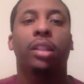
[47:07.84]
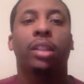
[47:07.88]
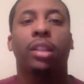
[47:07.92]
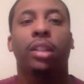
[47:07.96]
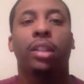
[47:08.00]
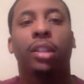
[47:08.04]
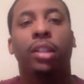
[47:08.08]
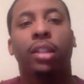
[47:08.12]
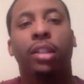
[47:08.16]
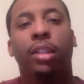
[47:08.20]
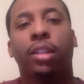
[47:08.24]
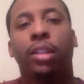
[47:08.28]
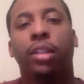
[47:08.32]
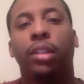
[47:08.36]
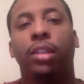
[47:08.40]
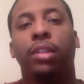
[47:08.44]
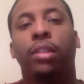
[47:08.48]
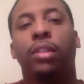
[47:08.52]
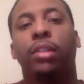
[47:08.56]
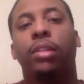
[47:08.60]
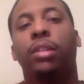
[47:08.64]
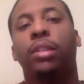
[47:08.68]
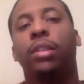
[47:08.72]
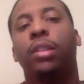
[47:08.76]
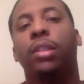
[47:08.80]
Yeah.
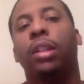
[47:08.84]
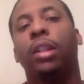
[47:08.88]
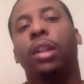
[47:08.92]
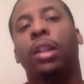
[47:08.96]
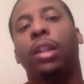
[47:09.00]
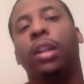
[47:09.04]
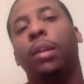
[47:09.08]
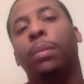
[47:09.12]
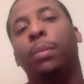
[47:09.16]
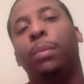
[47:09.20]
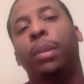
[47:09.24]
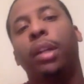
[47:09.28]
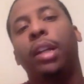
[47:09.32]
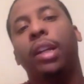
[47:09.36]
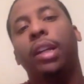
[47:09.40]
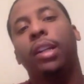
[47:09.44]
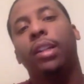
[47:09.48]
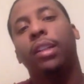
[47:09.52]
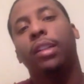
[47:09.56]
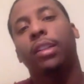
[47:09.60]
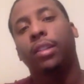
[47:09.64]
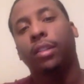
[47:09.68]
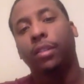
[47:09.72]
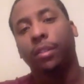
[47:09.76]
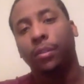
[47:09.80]
I mean, they could be
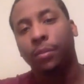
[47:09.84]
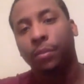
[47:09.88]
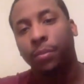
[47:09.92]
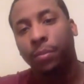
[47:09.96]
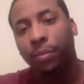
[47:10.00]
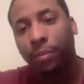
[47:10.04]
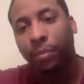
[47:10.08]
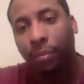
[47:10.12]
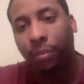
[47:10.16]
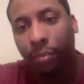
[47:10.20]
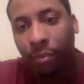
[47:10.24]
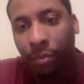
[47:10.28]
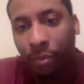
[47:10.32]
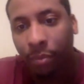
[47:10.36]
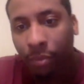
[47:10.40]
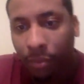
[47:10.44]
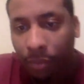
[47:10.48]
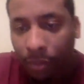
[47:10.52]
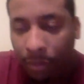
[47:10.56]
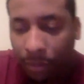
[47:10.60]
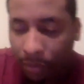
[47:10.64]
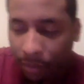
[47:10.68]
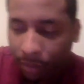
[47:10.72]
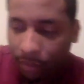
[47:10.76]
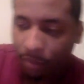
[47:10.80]
inspired with Alex
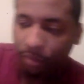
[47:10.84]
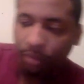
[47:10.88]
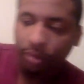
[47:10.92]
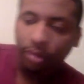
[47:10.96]
Smith.